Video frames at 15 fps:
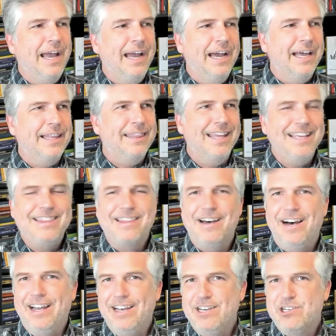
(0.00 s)
And they
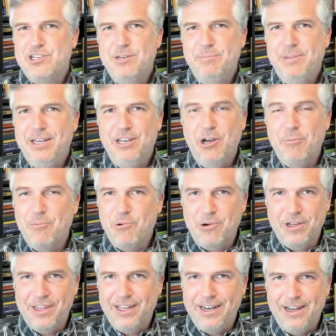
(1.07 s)
thought it should be no
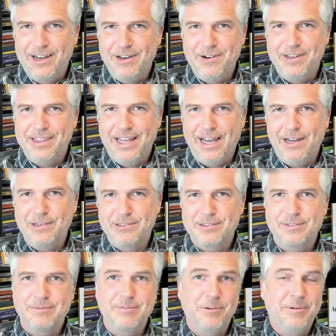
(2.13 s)
more than a hundred
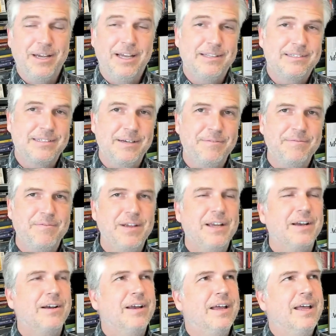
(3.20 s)
thousand. Well, we got seven
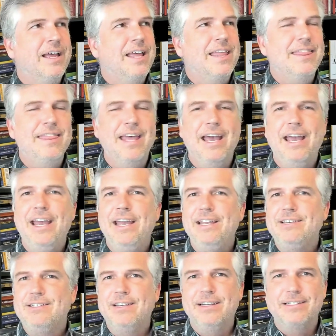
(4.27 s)
figure.
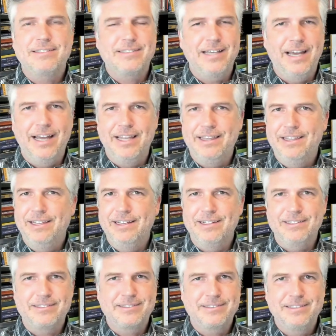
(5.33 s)
They just had
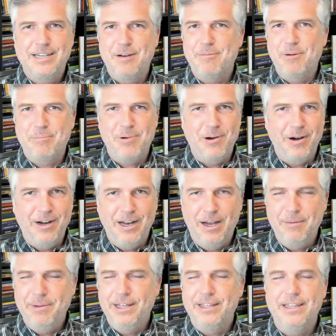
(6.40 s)
this come apart.
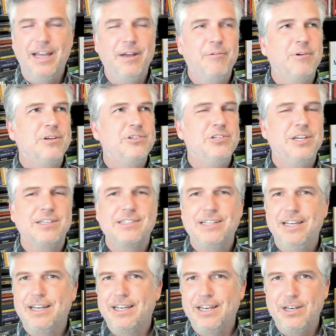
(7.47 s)
I mean, they were
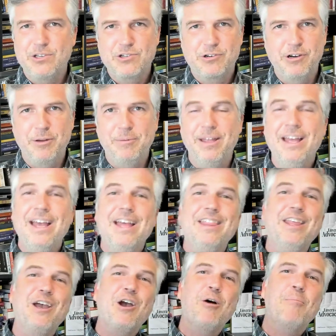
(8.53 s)
just kicking and screaming.
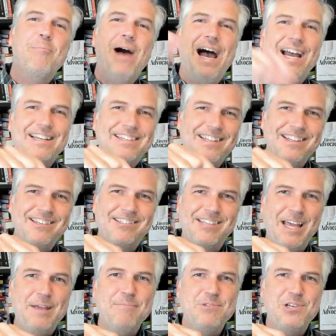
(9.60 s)
They go back to the
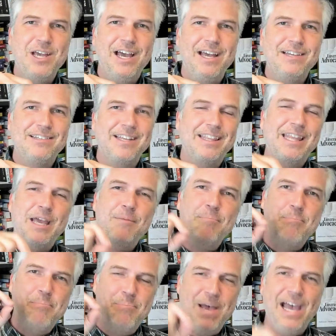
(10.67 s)
same judge that
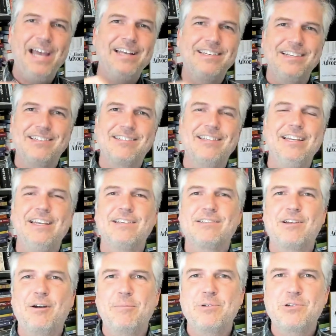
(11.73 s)
they begged to send
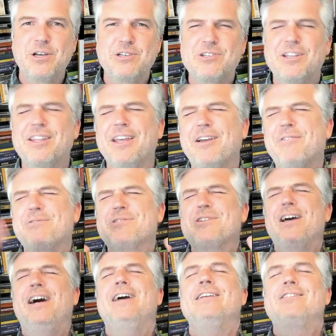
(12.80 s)
us to arbitration. They go,
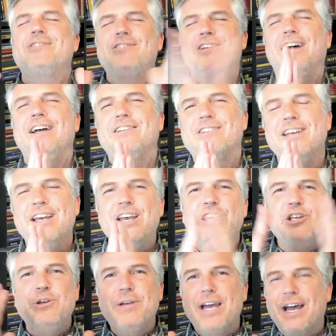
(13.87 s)
Judge, Judge,
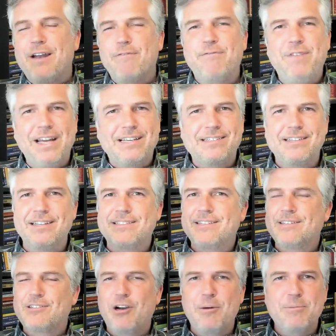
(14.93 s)
you got to fix
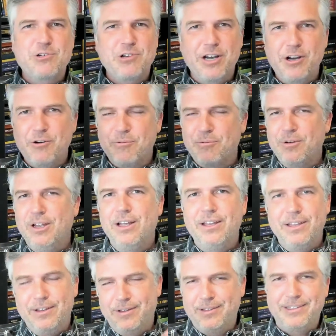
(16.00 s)
this. This arbitrator
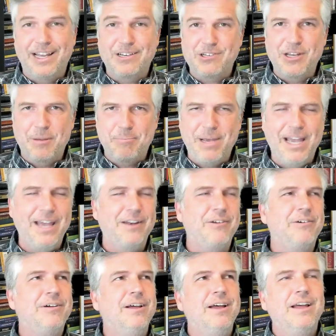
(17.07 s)
is actually a
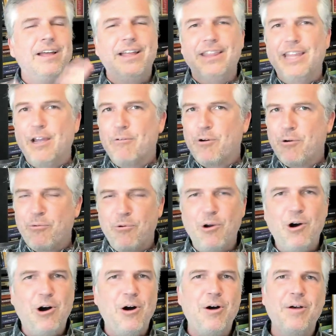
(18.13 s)
panel they were
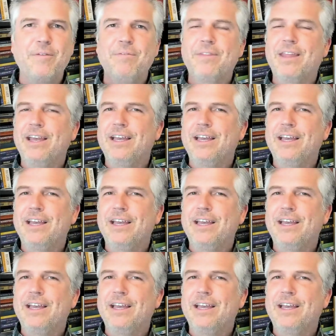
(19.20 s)
wrong.